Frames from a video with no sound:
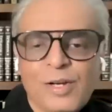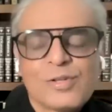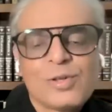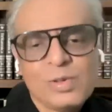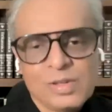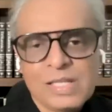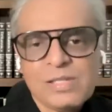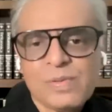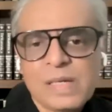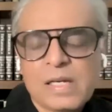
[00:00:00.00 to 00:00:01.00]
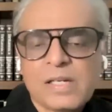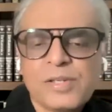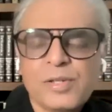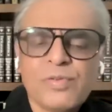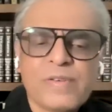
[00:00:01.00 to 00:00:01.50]
So this will
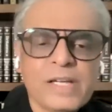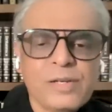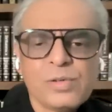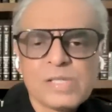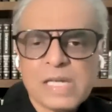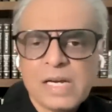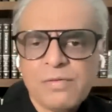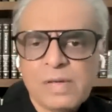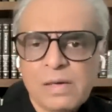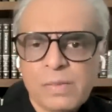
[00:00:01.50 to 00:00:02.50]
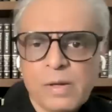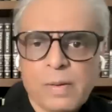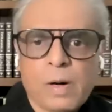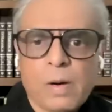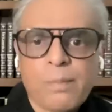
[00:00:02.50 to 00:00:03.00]
continue where you stand will be,
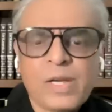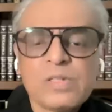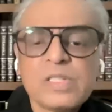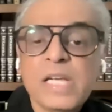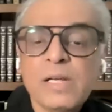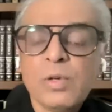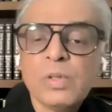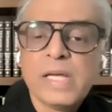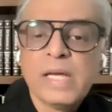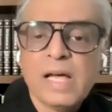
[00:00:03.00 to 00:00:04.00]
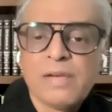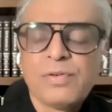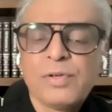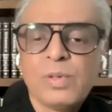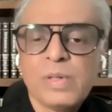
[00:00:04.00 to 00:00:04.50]
because they know they
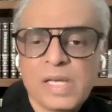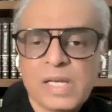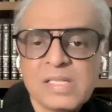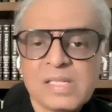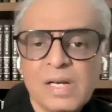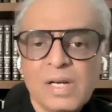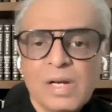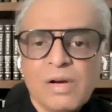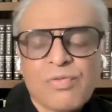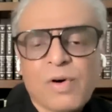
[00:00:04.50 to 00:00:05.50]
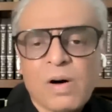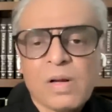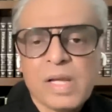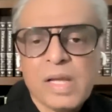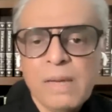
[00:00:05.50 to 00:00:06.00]
have no case
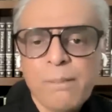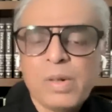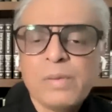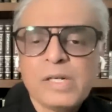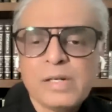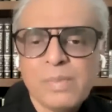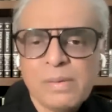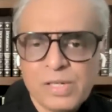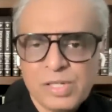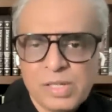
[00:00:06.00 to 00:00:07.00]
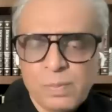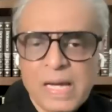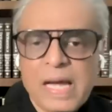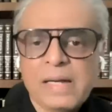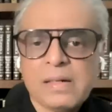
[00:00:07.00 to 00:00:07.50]
for a permanent membership
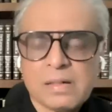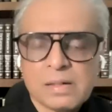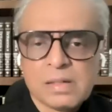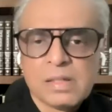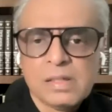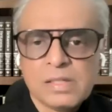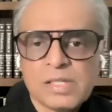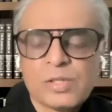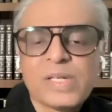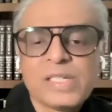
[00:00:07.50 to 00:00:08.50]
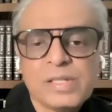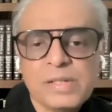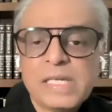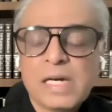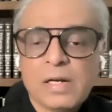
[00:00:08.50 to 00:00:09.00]
at the
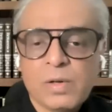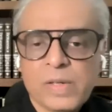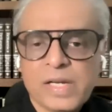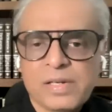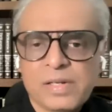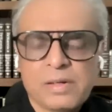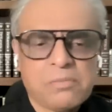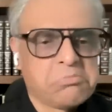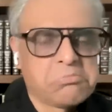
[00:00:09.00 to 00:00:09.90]
situation they are located in.